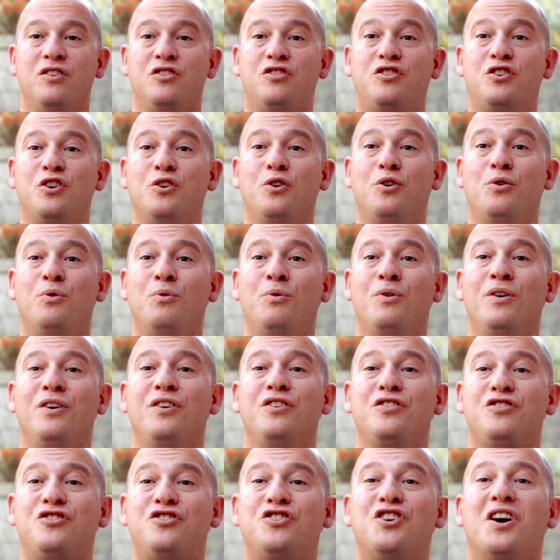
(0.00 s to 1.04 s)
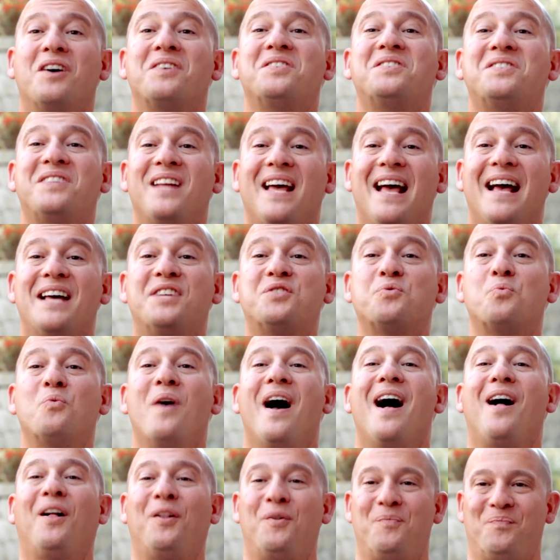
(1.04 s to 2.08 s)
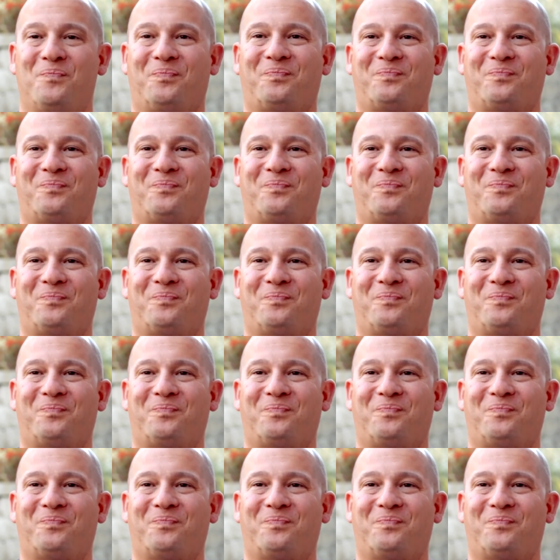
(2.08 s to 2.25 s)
do just as well.